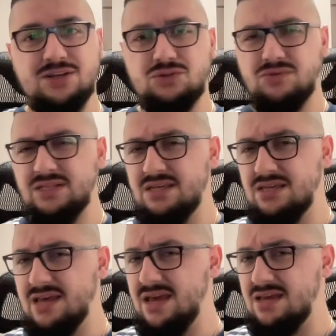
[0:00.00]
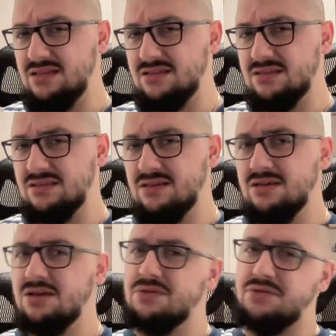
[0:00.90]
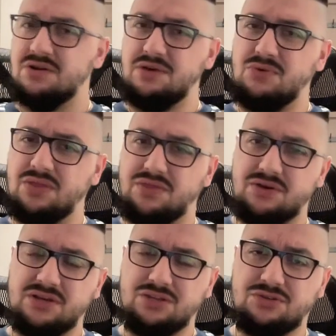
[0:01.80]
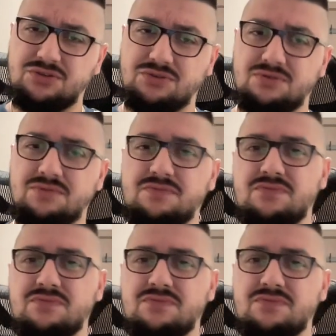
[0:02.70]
28, 31, 32.